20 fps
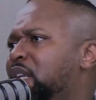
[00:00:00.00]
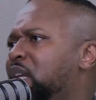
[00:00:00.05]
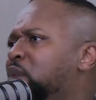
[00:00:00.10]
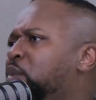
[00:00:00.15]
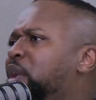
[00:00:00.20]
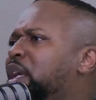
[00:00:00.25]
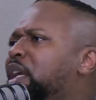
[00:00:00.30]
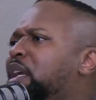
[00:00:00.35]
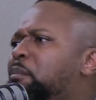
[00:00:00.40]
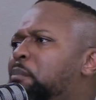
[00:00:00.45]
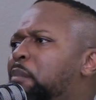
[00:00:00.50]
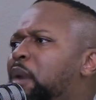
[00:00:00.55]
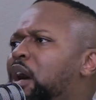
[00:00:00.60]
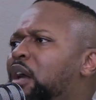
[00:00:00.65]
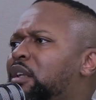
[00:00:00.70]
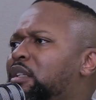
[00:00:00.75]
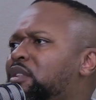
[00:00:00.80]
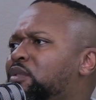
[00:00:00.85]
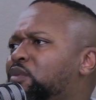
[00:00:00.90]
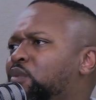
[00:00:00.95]
we can
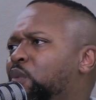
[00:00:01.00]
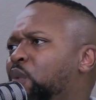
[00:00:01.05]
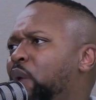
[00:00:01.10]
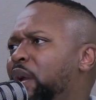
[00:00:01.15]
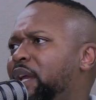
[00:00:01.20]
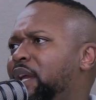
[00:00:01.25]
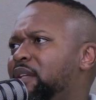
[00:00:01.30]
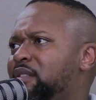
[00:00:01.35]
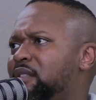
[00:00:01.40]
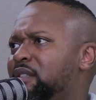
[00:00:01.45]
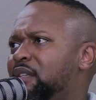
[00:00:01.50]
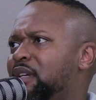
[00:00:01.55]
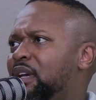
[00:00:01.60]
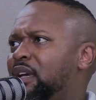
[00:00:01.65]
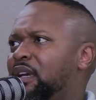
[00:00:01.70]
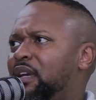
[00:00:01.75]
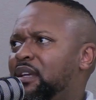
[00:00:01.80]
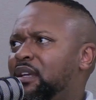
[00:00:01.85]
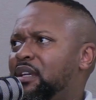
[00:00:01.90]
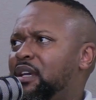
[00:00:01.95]
part ways.
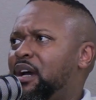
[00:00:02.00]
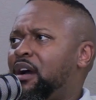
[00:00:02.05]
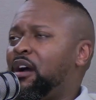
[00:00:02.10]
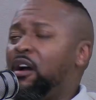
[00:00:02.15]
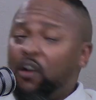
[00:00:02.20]
Yeah,